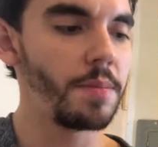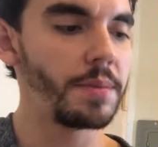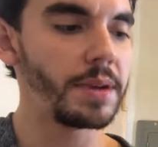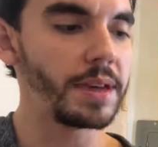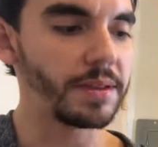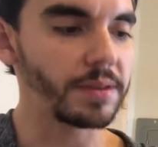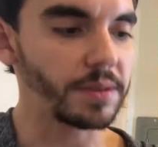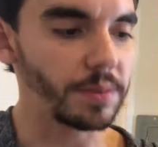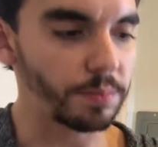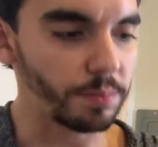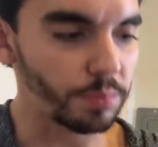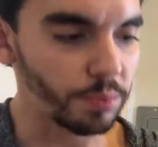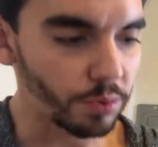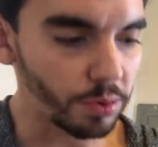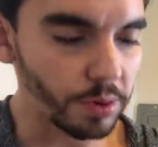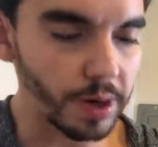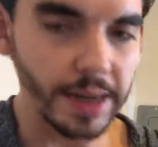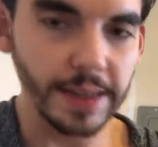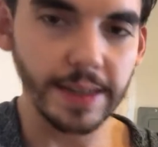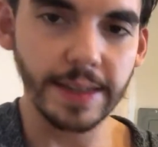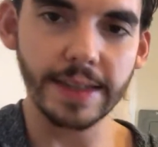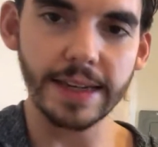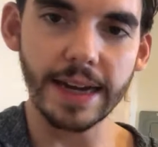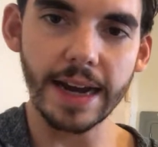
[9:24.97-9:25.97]
You have to
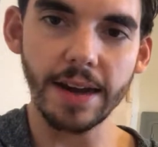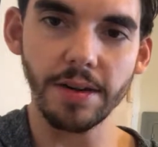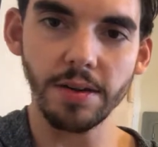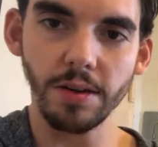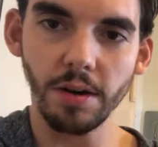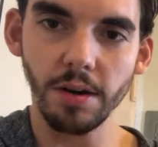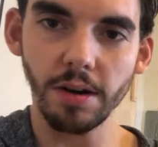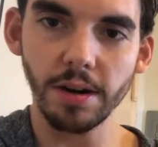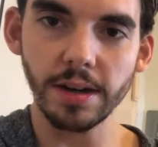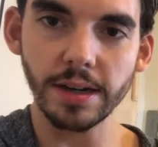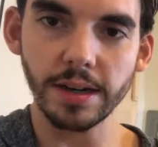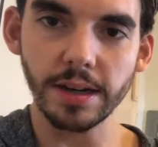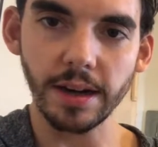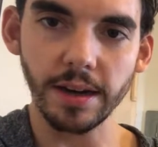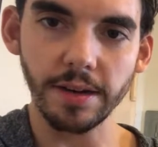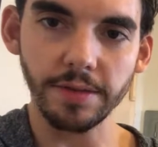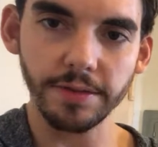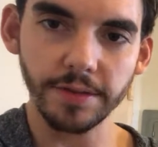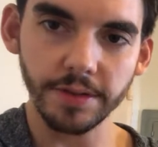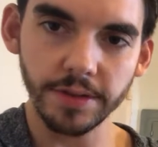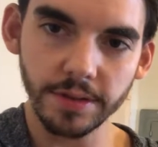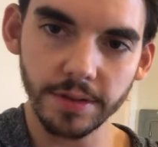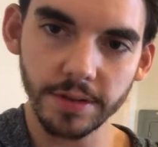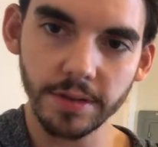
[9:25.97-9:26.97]
press down hard enough.
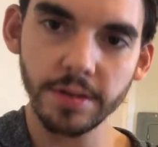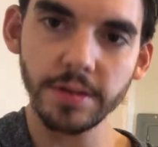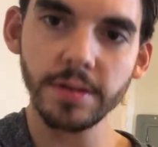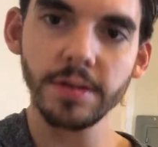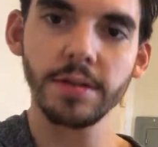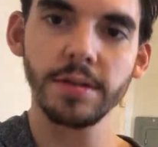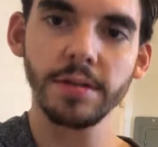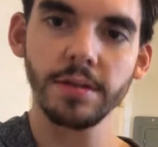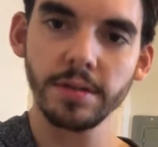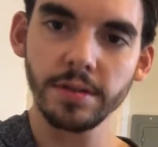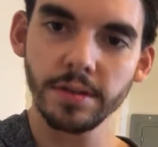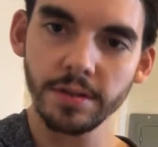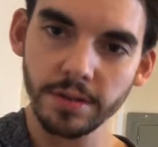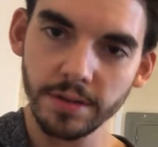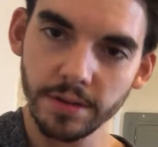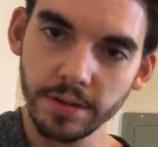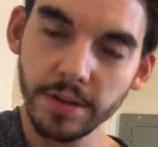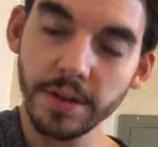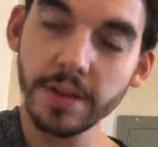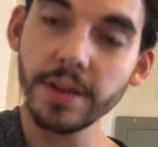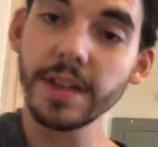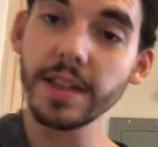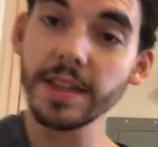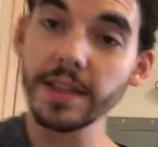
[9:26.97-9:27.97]

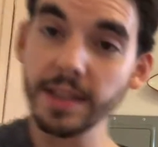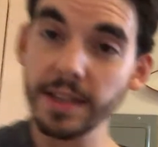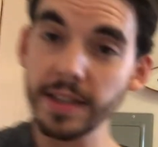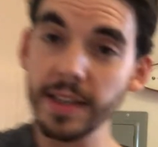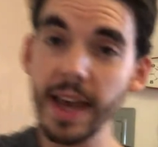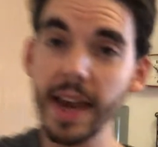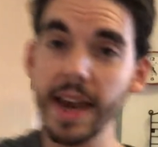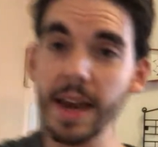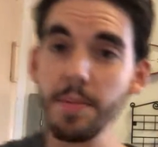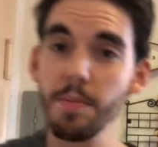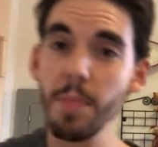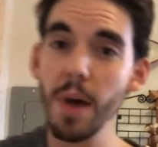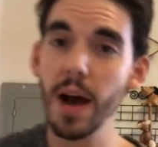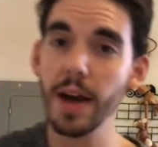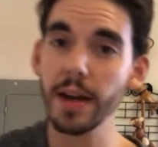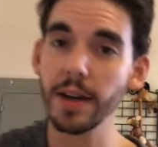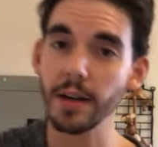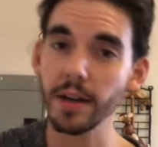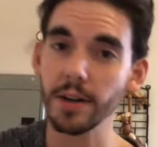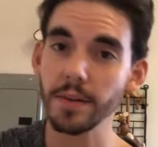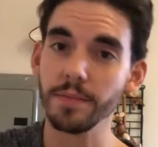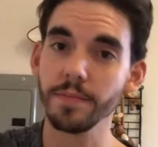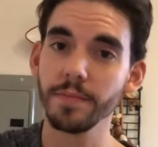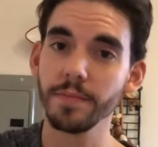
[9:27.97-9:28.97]
This is A minor.